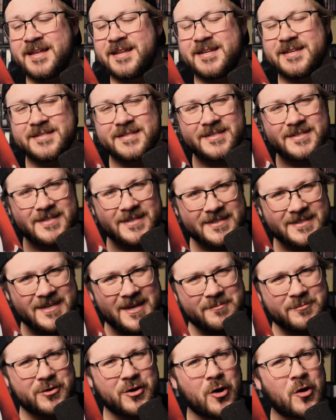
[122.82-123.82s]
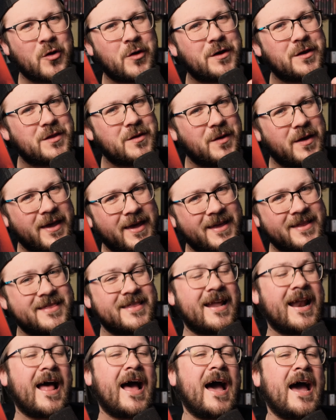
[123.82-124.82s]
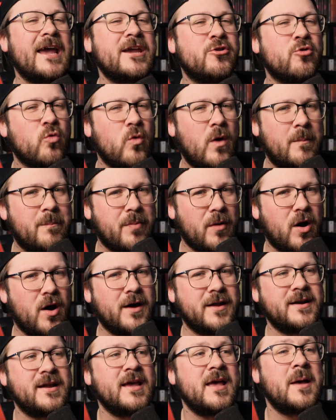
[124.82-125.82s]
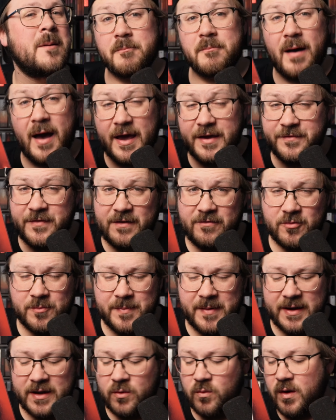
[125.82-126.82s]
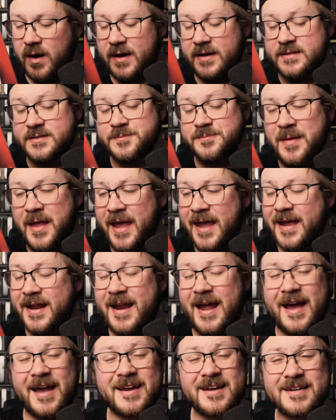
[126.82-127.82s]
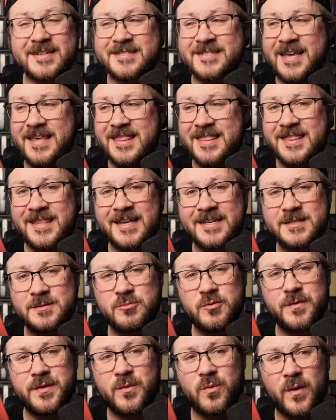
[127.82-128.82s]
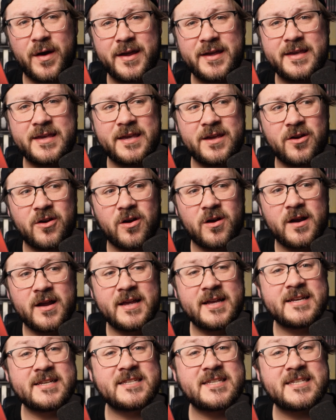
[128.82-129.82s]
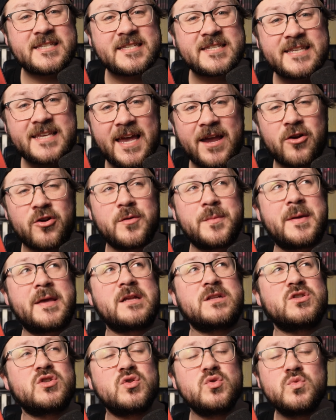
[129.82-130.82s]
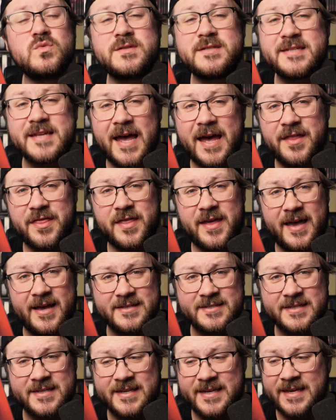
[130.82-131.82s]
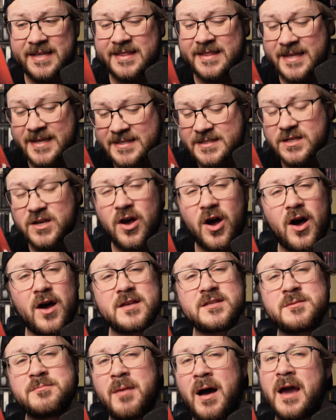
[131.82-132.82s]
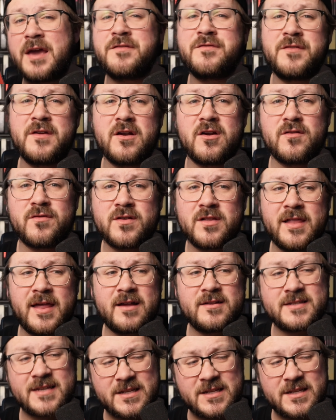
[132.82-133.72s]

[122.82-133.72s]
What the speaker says: This is the Tim Curry, the It that I grew up on, my favorite Pennywise. And I gotta say, this movie right here scared me to death as a kid. This caused my fear of clowns.